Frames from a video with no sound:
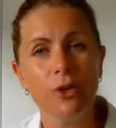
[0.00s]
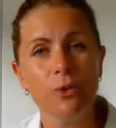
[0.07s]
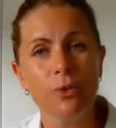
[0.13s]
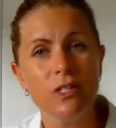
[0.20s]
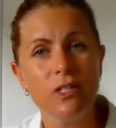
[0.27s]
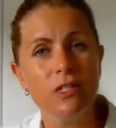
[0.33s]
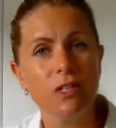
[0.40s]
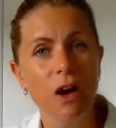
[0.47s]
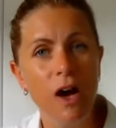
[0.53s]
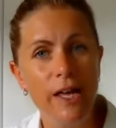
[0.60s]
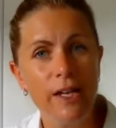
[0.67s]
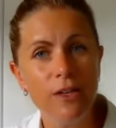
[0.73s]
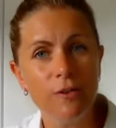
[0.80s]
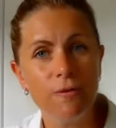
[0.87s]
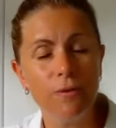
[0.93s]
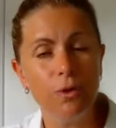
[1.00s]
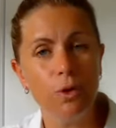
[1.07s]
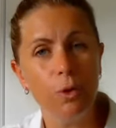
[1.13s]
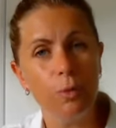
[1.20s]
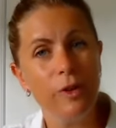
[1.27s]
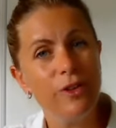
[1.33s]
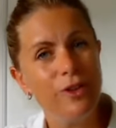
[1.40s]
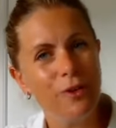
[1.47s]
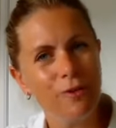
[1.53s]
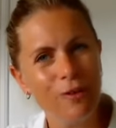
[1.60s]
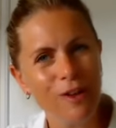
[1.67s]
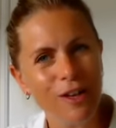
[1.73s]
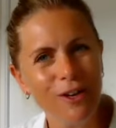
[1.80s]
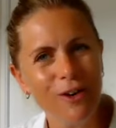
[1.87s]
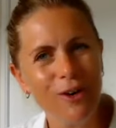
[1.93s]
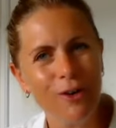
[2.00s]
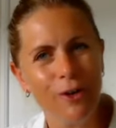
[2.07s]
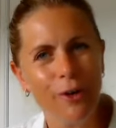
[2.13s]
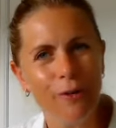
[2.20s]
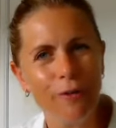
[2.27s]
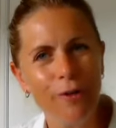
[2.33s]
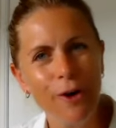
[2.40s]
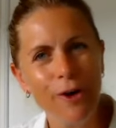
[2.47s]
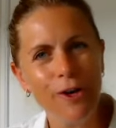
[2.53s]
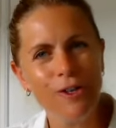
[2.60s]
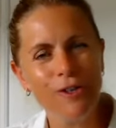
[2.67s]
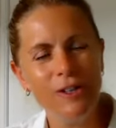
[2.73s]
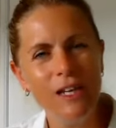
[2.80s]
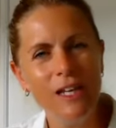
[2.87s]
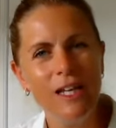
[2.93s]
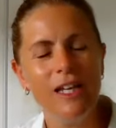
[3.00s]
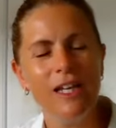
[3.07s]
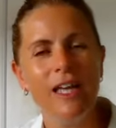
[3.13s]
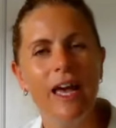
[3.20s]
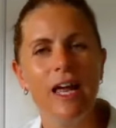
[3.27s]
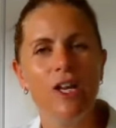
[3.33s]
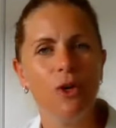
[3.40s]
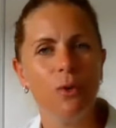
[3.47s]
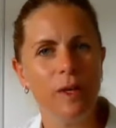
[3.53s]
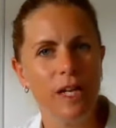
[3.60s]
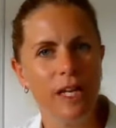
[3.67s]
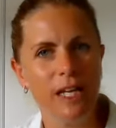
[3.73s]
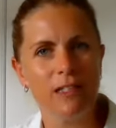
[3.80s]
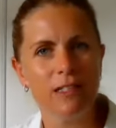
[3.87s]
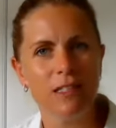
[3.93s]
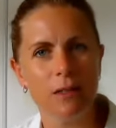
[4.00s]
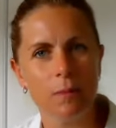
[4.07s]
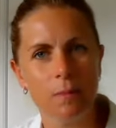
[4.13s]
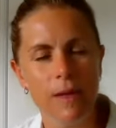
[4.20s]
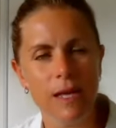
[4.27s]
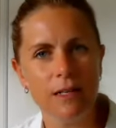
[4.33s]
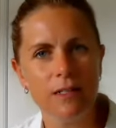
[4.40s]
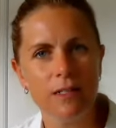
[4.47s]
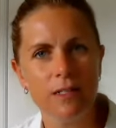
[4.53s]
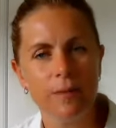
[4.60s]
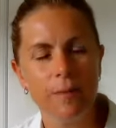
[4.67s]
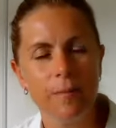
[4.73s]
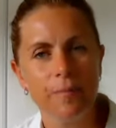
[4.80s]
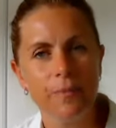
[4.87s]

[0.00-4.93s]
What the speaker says: You would sign the form with your finger on your phone and you would hit submit.